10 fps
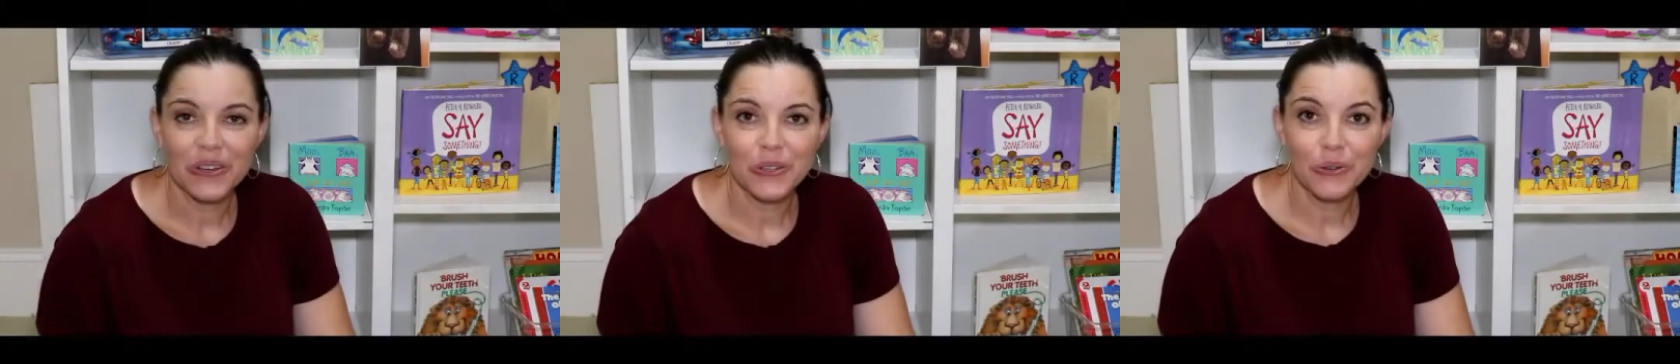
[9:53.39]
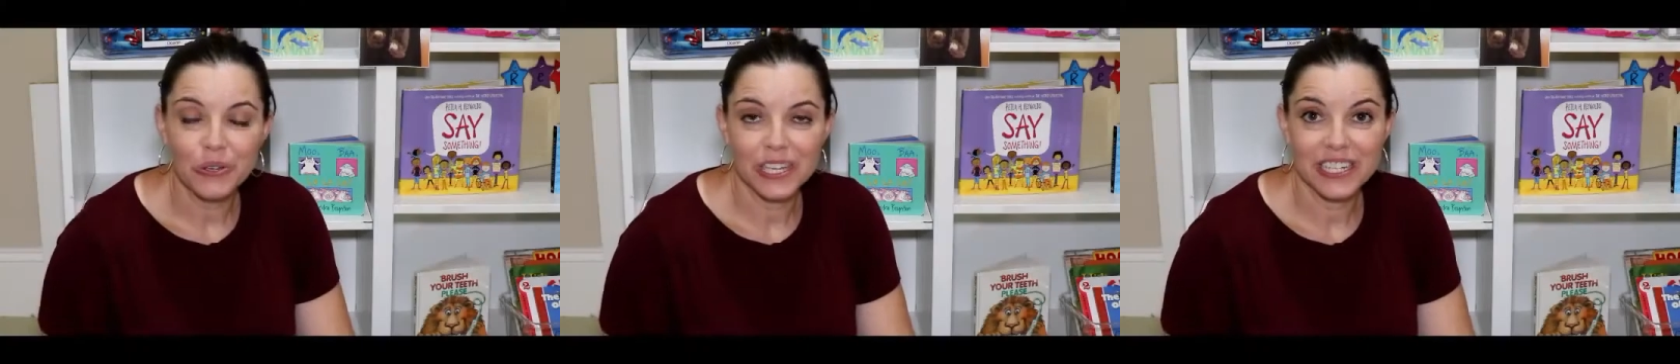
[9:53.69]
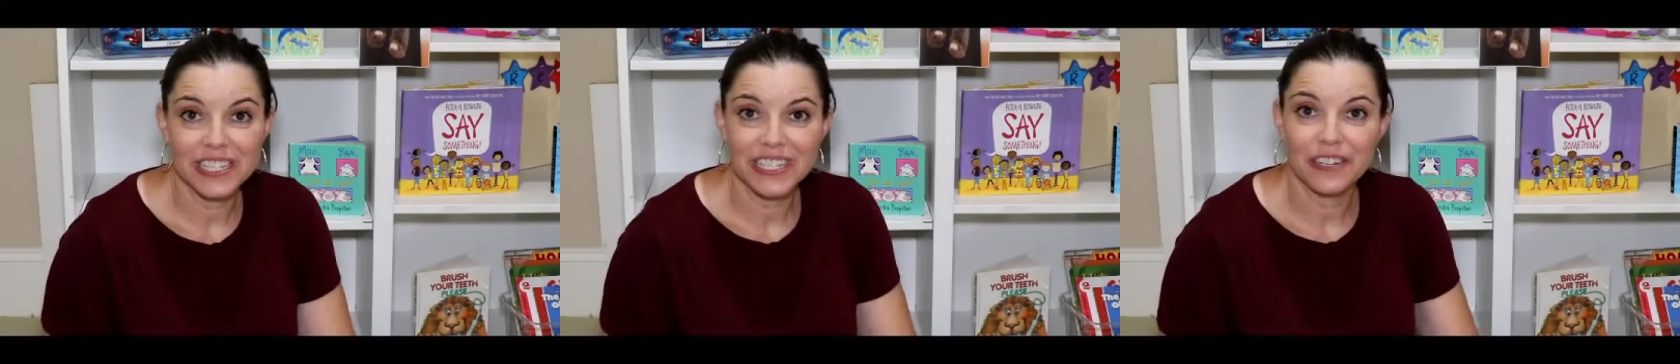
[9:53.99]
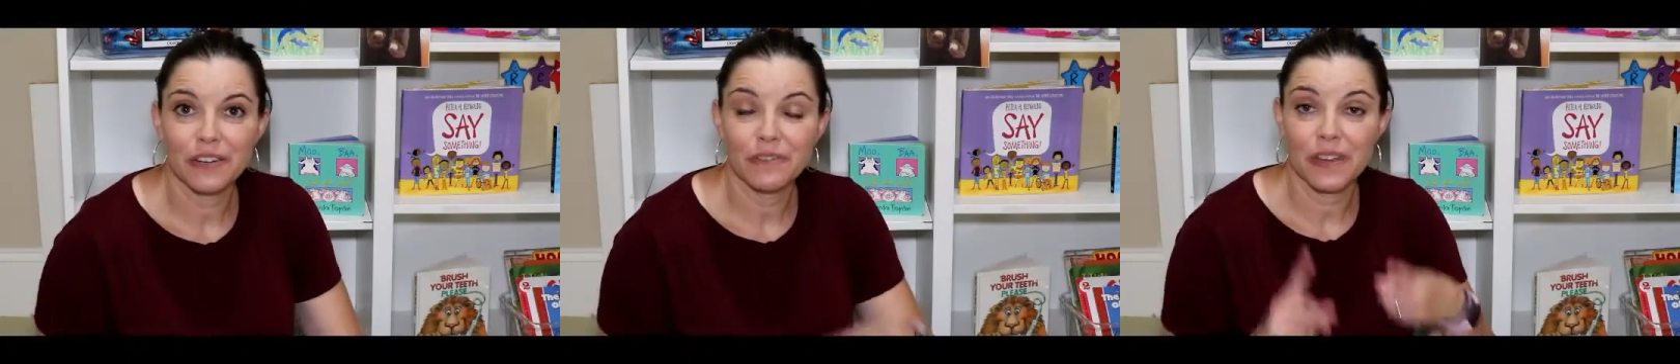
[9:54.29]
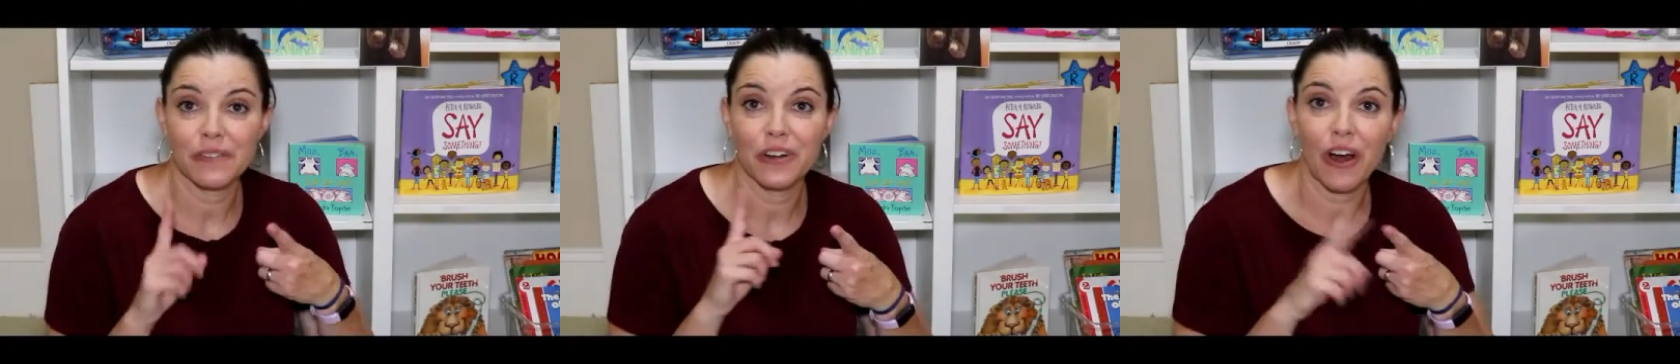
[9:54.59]
You could consider
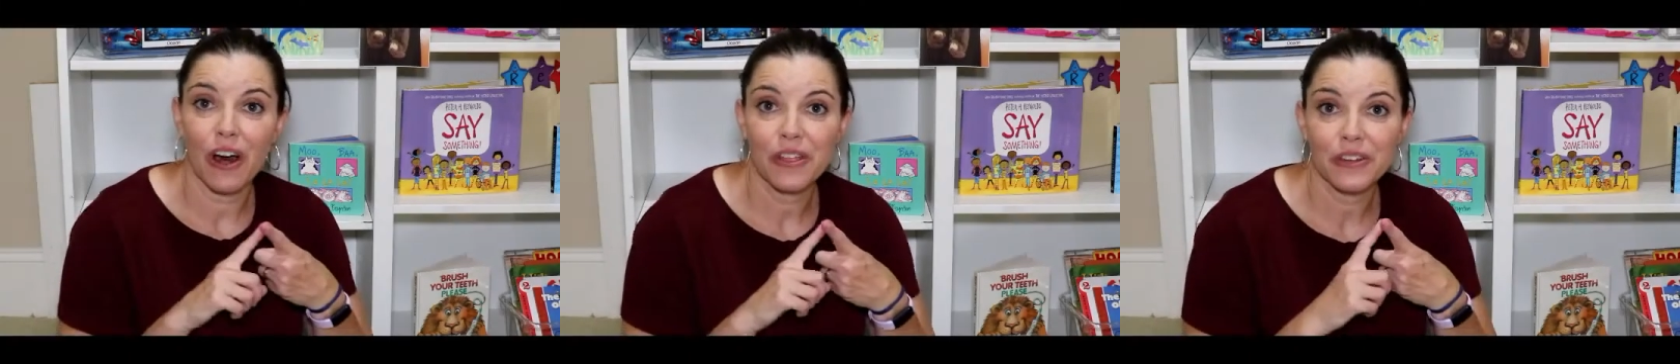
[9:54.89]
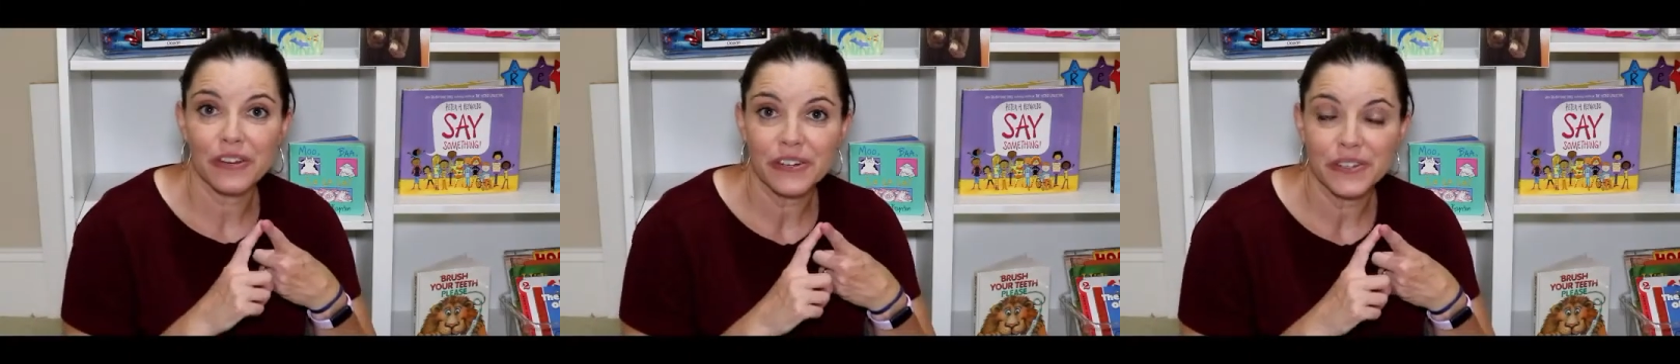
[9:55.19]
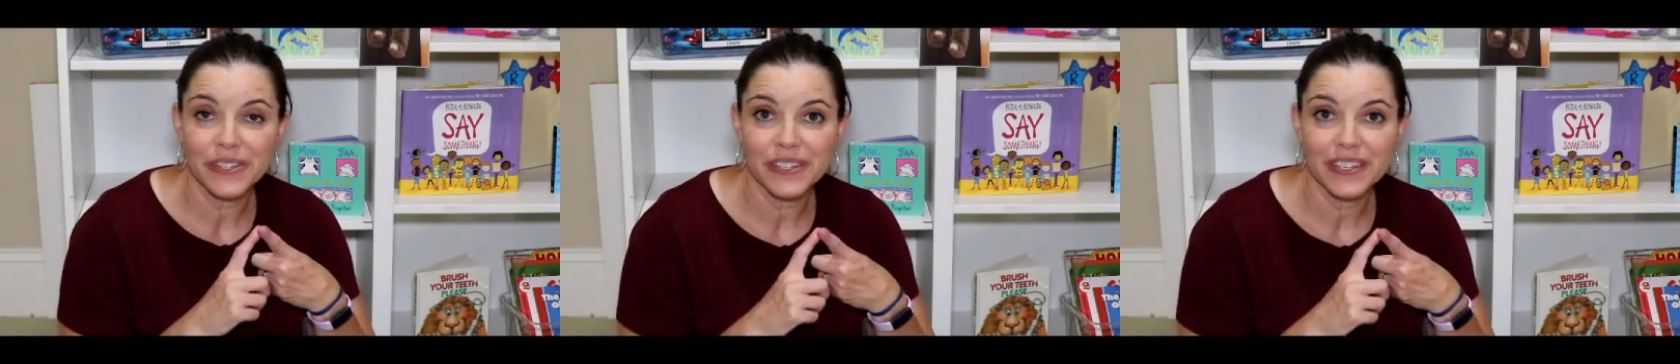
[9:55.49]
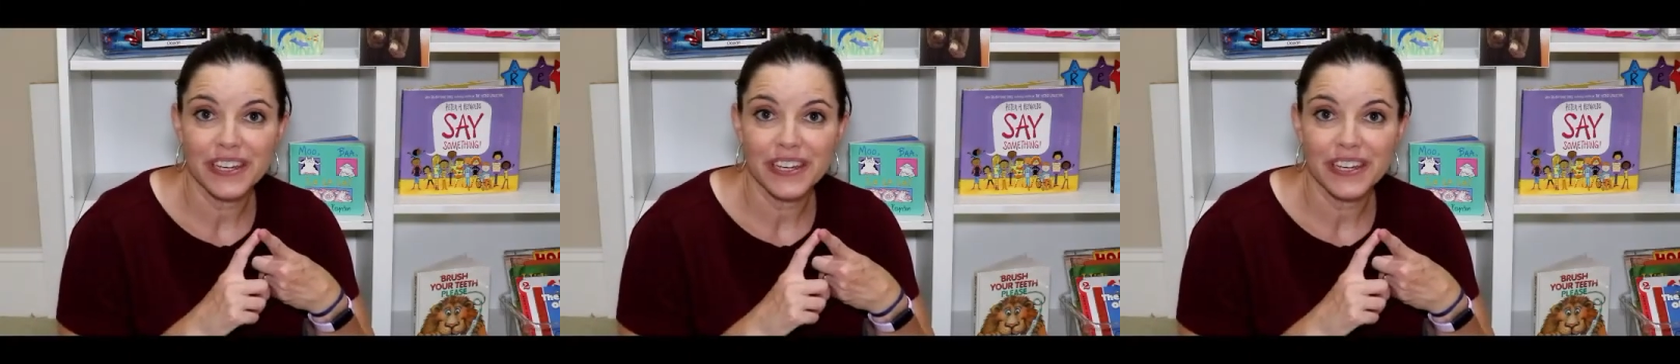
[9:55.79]
favorite authors.